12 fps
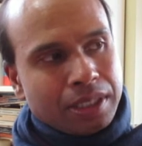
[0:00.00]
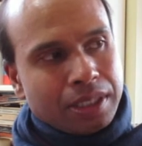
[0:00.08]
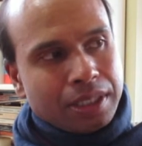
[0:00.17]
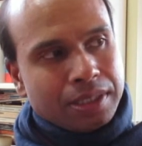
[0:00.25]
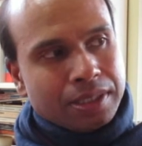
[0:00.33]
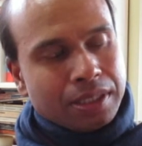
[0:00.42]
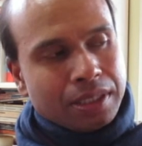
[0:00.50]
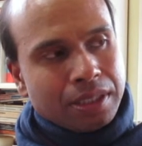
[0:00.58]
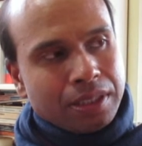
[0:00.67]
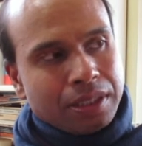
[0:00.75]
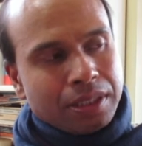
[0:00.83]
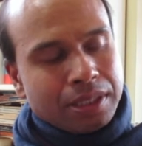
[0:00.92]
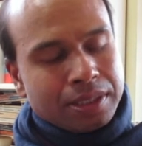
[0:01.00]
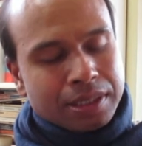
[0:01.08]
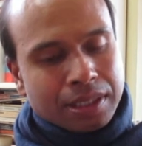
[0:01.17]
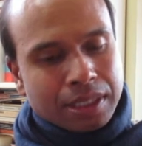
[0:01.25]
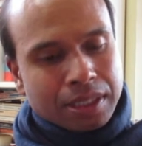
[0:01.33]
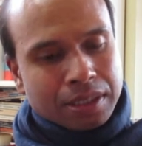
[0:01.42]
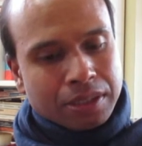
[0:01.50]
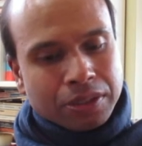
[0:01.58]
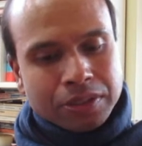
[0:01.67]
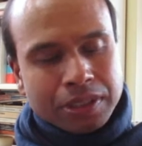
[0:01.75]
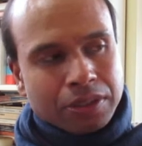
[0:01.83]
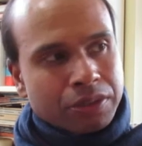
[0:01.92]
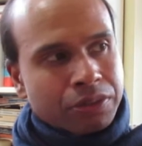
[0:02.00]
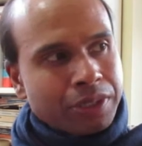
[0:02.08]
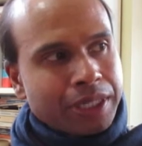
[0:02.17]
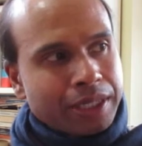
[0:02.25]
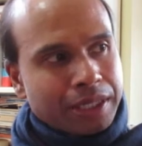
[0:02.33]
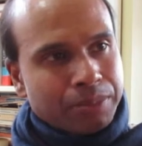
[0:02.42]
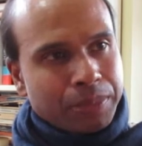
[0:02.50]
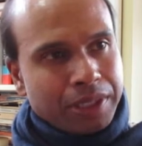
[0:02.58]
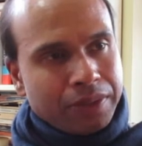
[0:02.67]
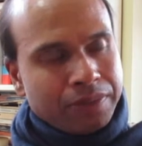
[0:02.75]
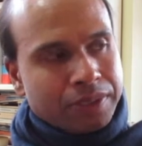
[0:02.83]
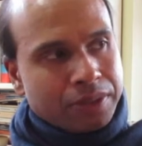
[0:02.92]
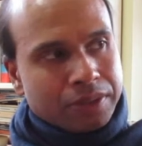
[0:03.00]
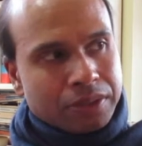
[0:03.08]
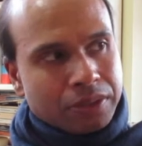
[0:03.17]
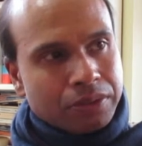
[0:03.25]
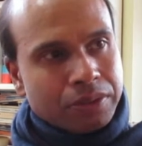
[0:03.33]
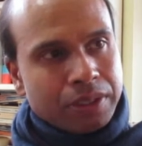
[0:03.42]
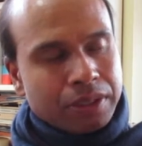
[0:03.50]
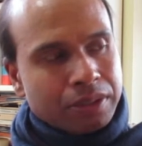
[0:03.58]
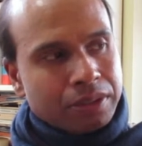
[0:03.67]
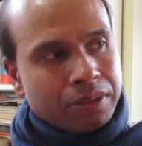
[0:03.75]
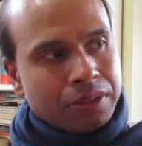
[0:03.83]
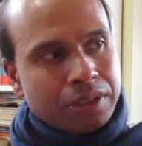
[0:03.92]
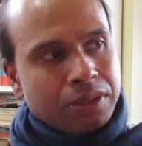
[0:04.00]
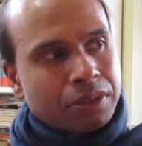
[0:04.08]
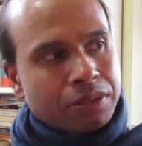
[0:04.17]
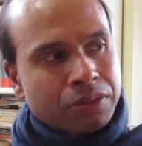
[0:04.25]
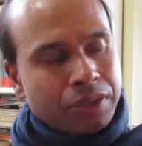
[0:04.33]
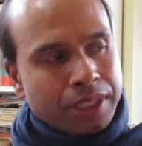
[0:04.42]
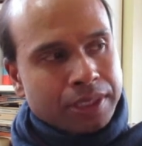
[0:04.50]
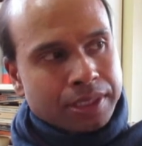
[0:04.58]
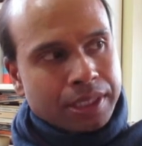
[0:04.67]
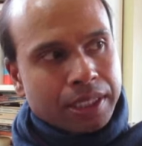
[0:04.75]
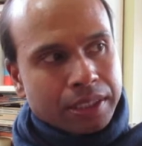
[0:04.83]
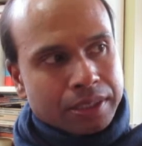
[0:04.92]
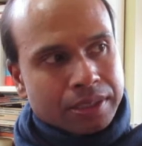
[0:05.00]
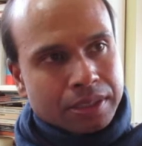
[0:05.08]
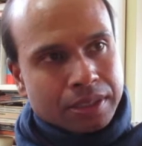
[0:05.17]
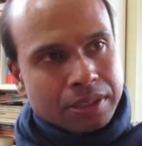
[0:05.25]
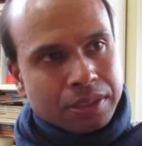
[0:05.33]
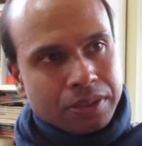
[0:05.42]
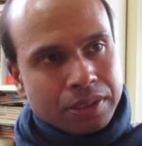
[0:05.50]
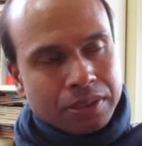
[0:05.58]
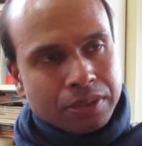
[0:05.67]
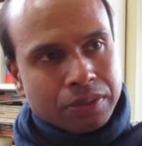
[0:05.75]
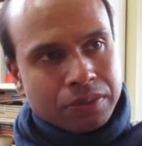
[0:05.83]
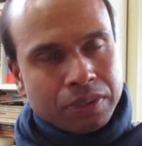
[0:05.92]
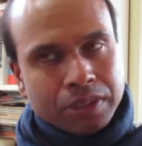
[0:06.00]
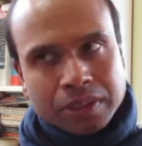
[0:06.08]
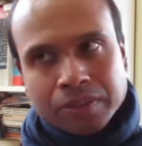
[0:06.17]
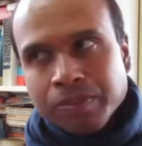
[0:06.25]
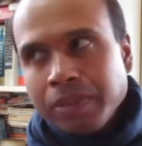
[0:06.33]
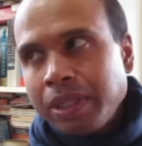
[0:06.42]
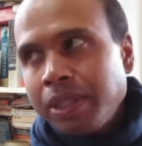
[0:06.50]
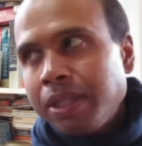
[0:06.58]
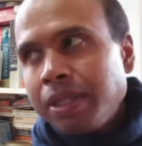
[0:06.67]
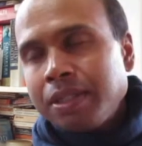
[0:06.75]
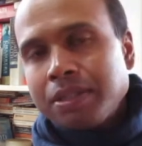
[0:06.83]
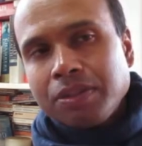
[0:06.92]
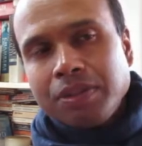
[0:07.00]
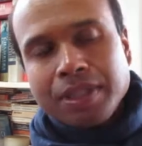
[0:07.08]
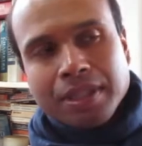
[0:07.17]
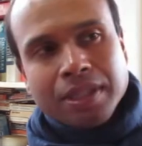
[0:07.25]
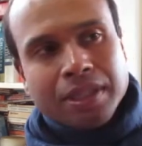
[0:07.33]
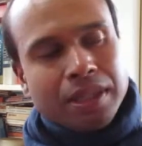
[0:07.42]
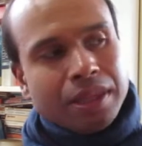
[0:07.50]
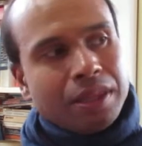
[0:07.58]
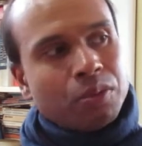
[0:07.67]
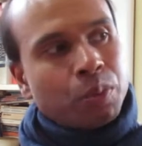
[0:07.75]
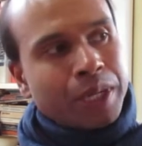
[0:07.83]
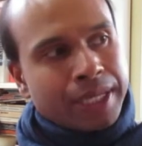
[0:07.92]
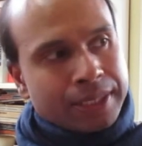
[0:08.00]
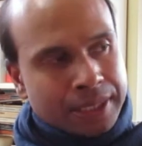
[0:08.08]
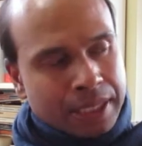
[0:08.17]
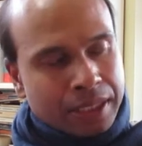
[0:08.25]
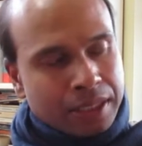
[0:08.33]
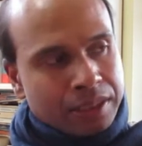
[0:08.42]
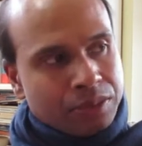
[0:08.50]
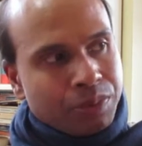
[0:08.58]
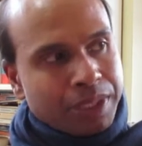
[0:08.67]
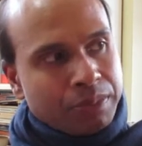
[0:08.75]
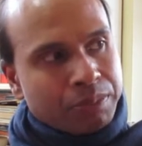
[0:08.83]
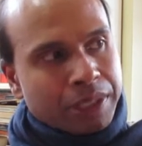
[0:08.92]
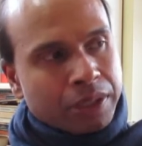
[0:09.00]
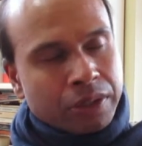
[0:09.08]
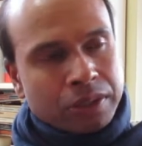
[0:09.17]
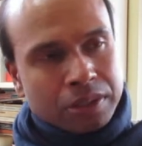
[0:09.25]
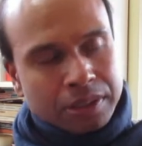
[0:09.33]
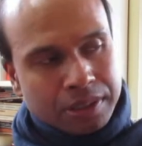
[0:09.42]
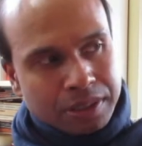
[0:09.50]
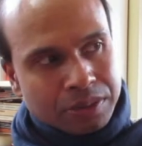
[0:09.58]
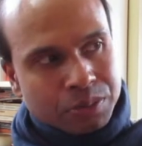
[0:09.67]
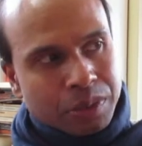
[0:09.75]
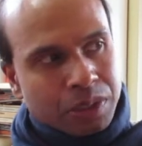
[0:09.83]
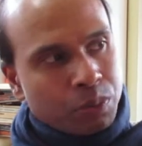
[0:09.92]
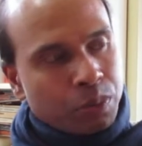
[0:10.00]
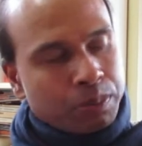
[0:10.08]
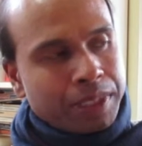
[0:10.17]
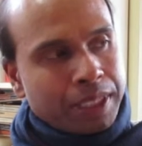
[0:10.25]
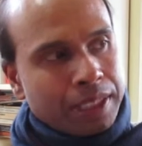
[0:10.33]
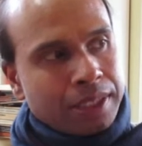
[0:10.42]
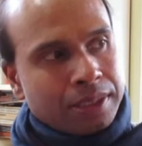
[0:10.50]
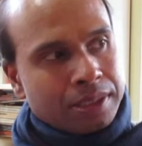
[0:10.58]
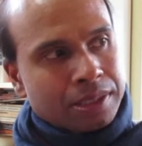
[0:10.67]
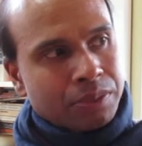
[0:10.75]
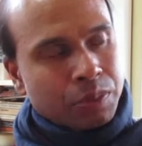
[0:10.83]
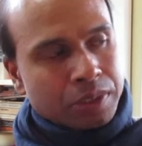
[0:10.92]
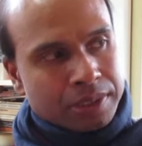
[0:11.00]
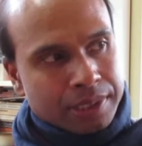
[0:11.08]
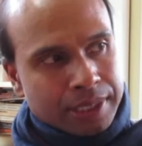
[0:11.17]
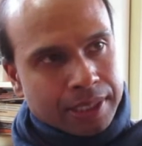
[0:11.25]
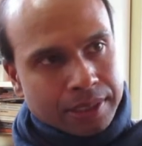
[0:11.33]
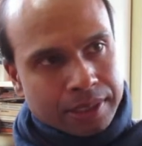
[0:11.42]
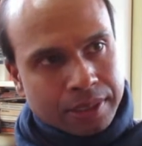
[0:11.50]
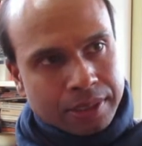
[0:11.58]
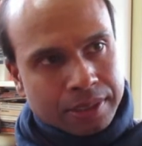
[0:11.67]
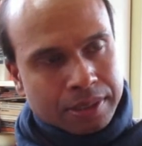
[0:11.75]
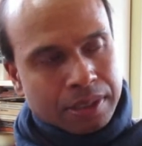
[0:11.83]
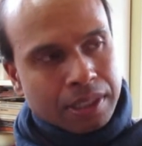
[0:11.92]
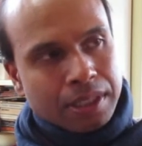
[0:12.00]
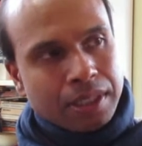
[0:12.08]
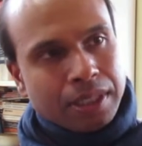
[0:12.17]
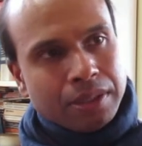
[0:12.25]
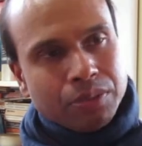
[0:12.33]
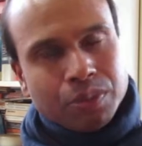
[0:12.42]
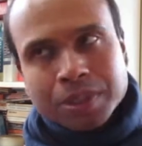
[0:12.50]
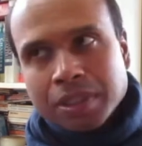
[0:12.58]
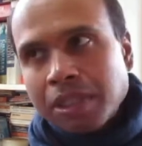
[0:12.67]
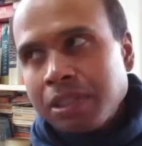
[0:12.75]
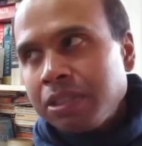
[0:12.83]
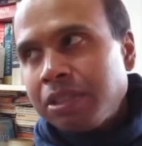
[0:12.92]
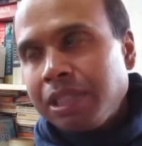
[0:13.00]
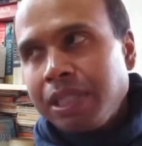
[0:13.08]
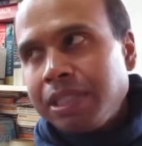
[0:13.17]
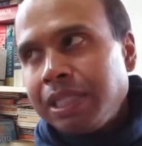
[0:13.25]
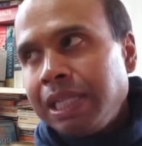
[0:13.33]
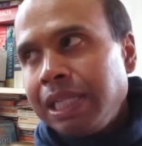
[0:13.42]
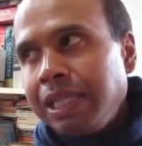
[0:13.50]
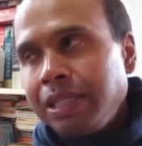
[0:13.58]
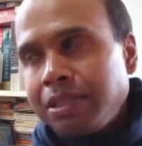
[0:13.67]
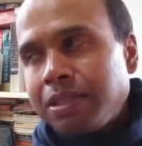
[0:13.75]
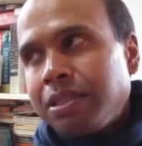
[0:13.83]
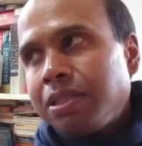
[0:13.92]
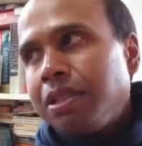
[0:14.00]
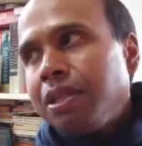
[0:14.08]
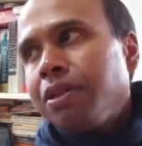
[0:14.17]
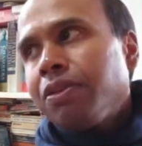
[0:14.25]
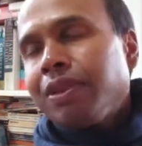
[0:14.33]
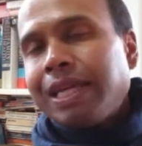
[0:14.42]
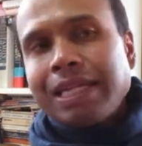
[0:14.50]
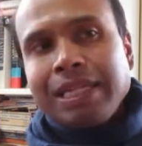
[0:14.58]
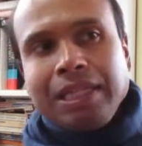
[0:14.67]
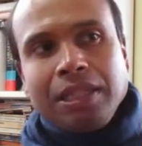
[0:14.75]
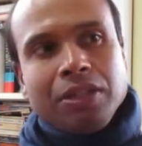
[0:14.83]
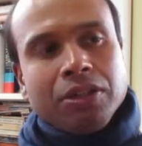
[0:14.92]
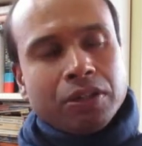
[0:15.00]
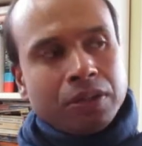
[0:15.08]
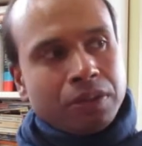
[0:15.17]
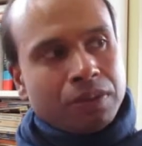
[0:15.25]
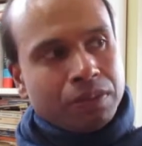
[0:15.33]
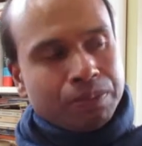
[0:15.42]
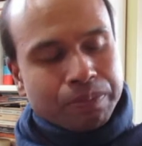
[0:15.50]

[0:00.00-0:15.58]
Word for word: is uh, it's, uh, God did not create that belief, so it's not real. God did not create sex, so it is not real. So the, the way it's held within my consciousness, what a woman is and what sex is, we're starting to delete that ego